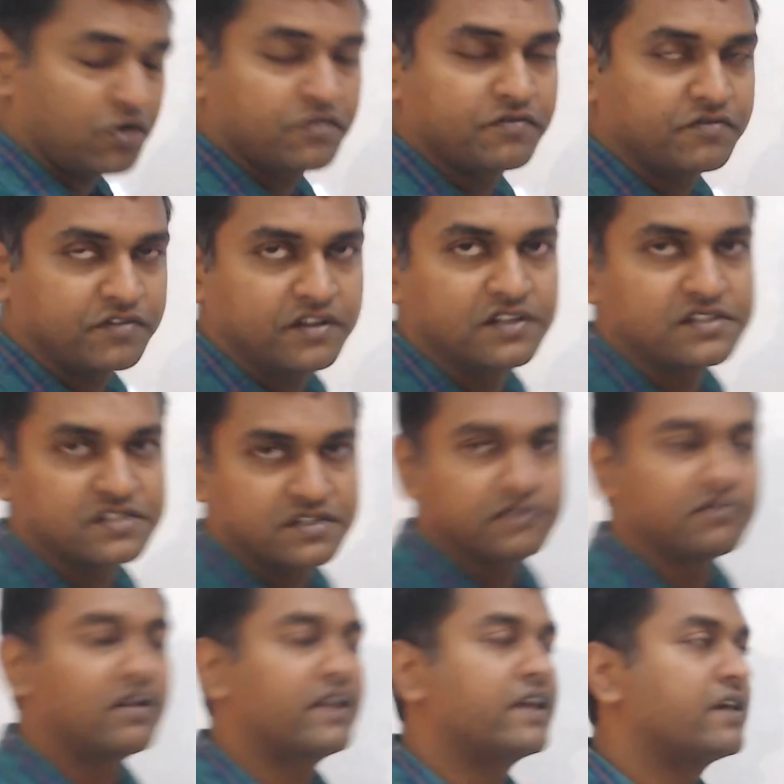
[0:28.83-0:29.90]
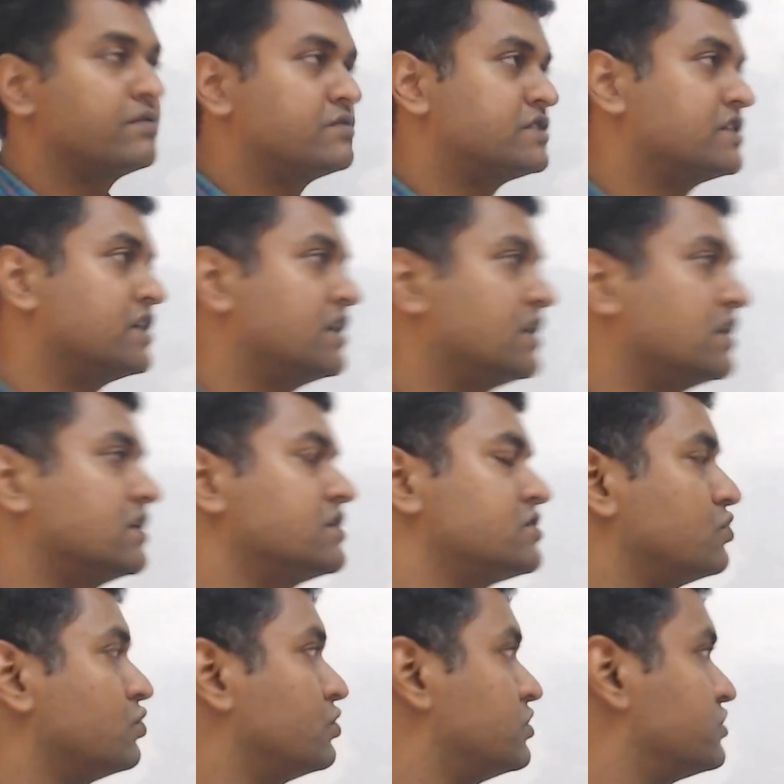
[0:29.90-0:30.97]
fixed, why I am saying is,
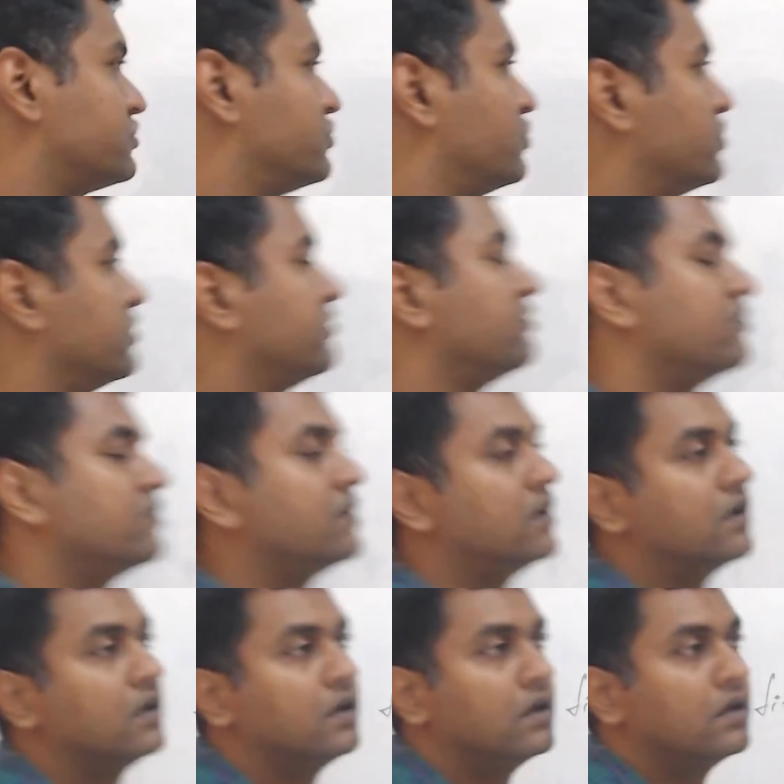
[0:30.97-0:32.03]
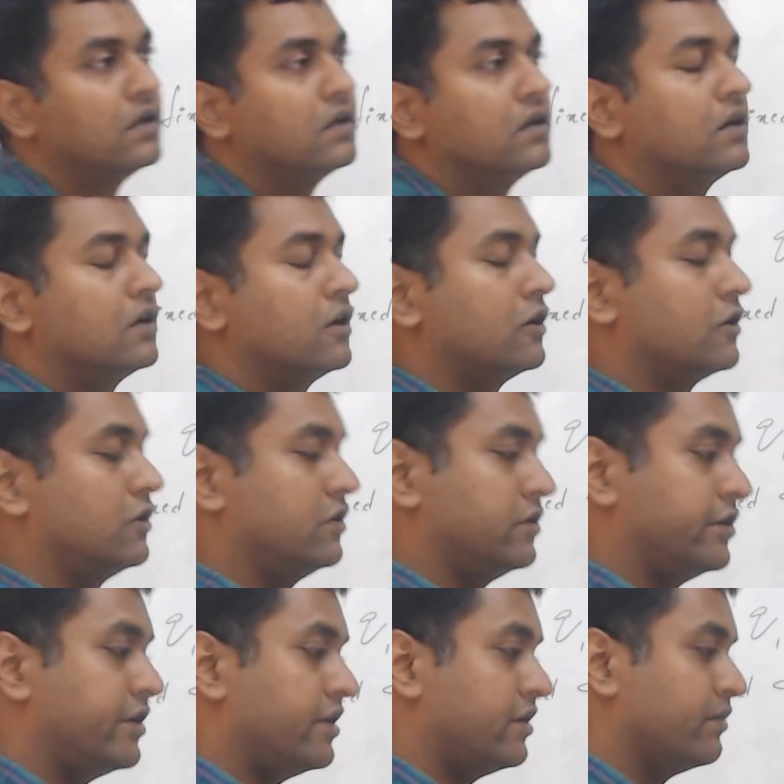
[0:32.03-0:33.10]
slowly we will uh,
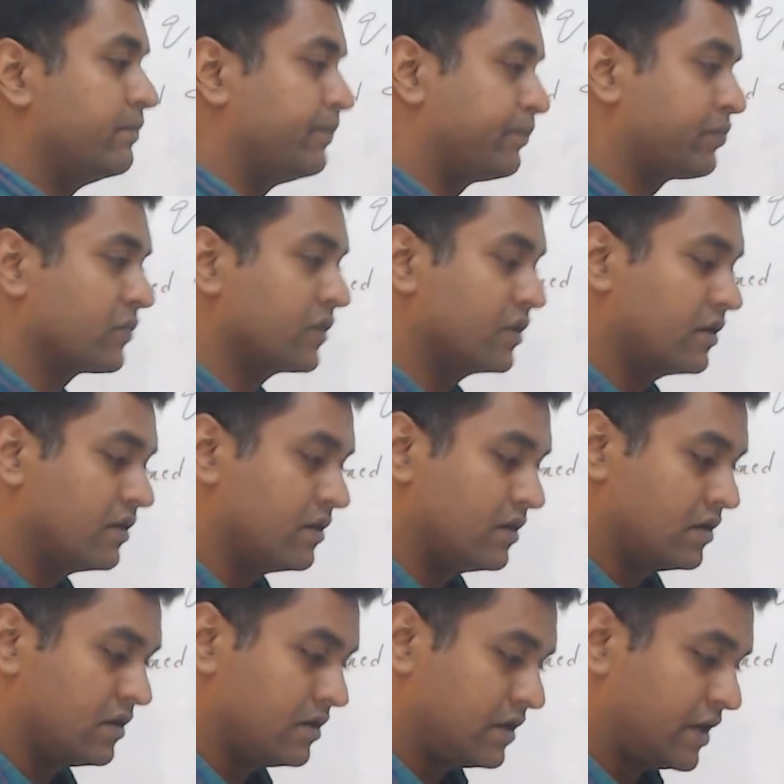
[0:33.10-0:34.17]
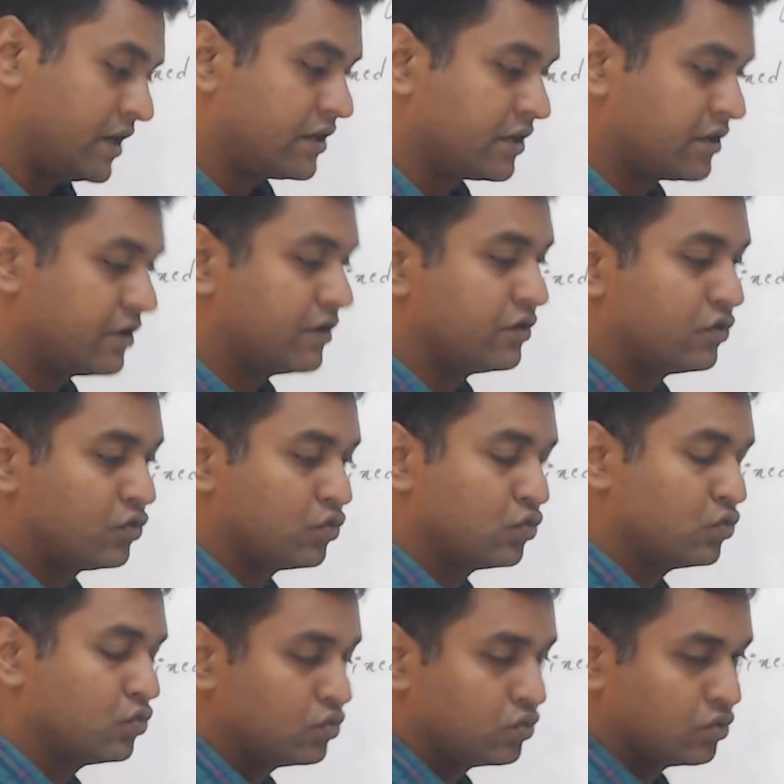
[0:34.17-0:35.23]
enter
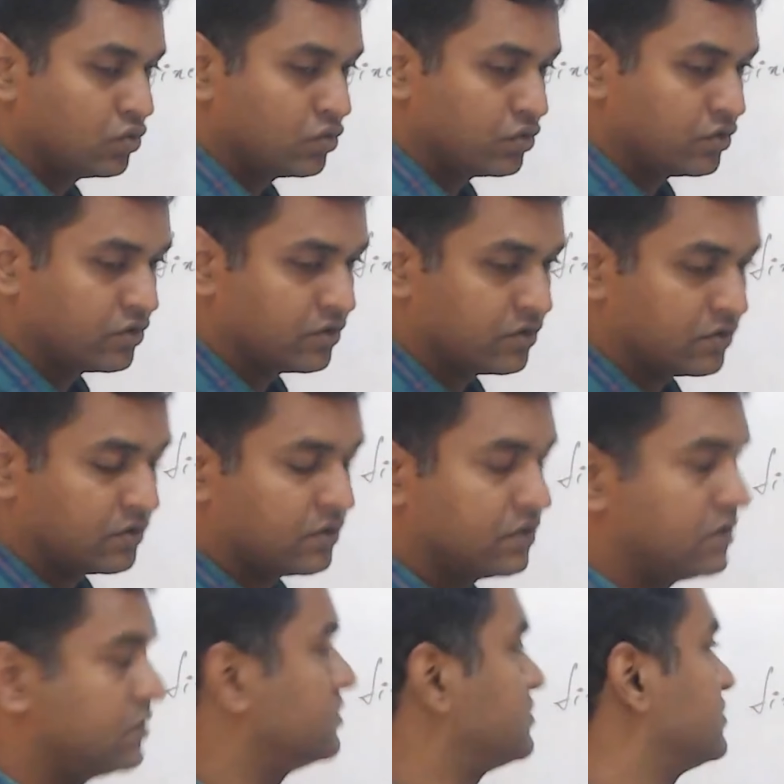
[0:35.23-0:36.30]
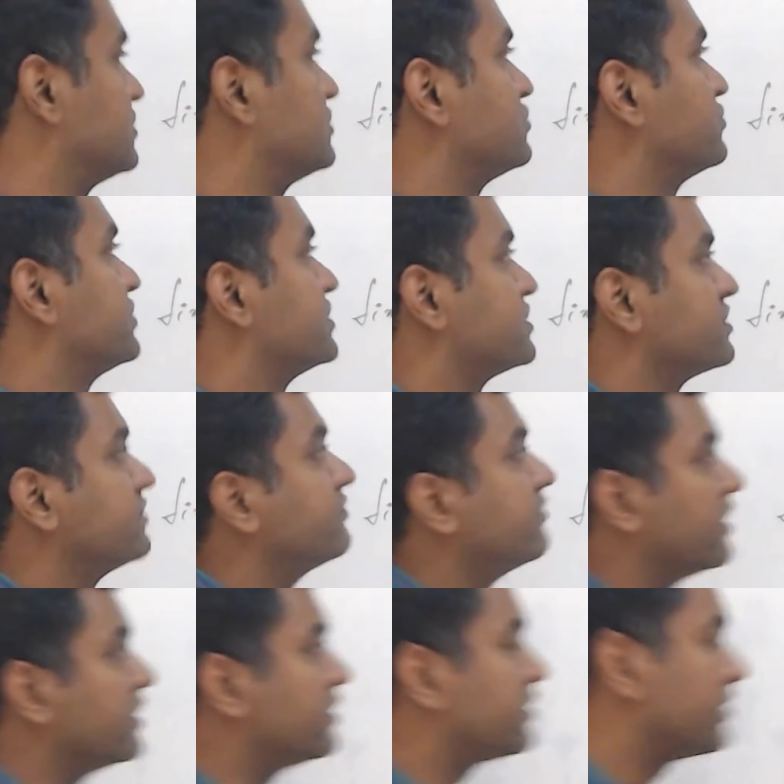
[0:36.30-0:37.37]
into the situation
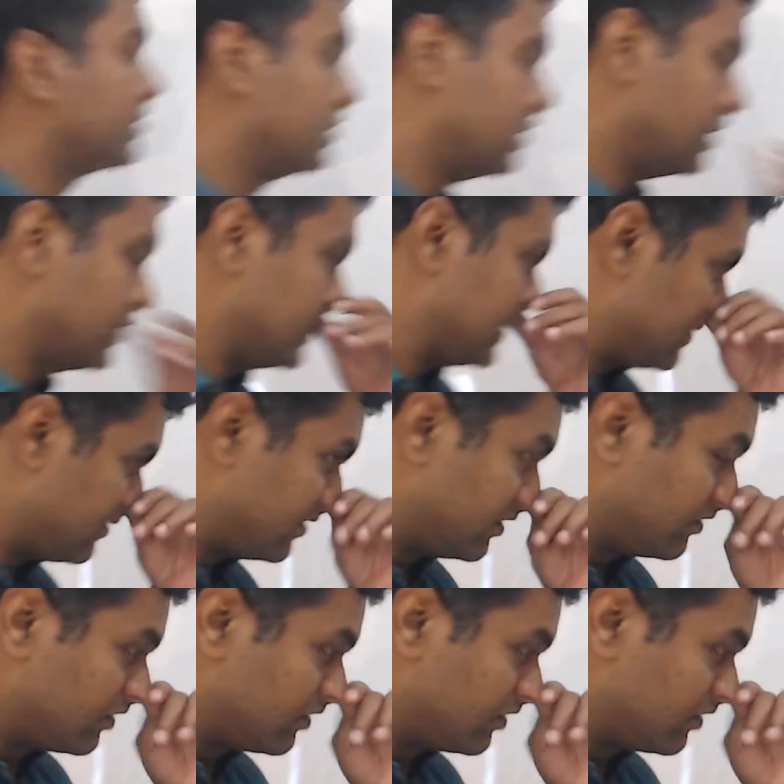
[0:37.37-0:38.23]
where we will